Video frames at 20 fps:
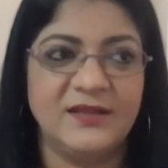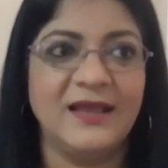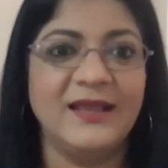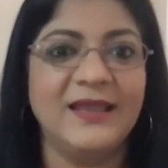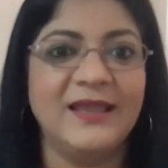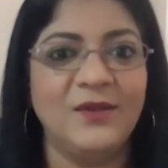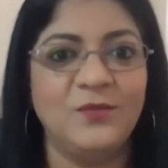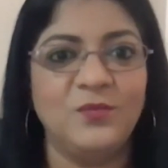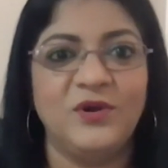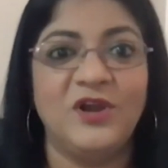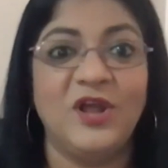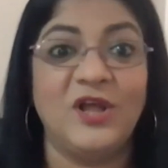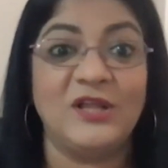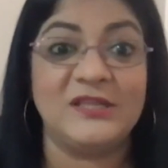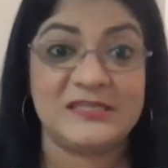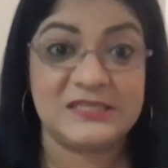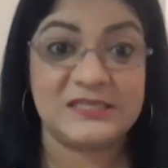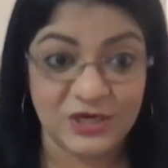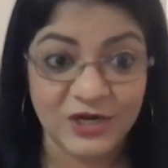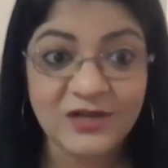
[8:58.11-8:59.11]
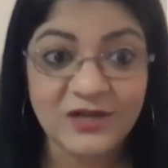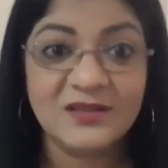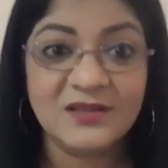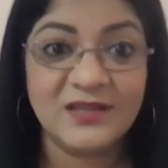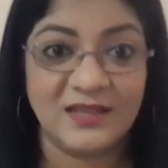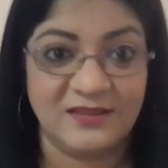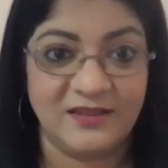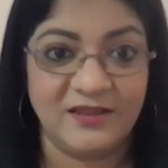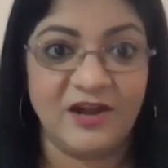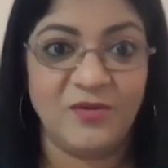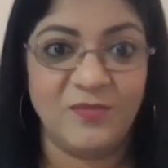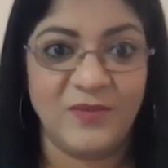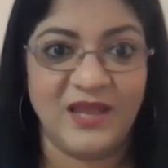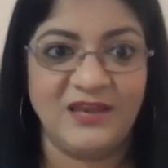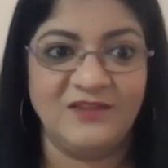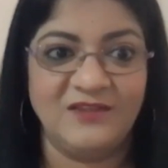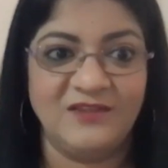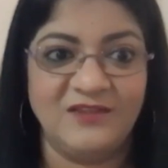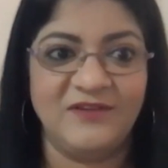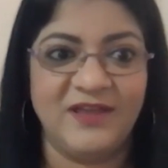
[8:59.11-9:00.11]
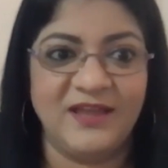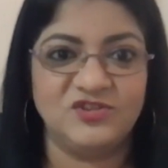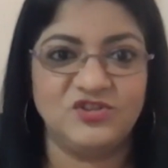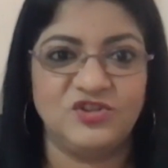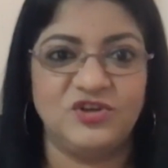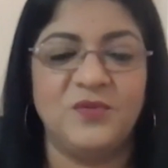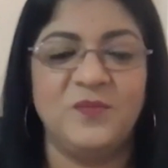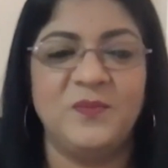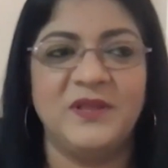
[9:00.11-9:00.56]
Again, we're not certain that they're a manufacturer,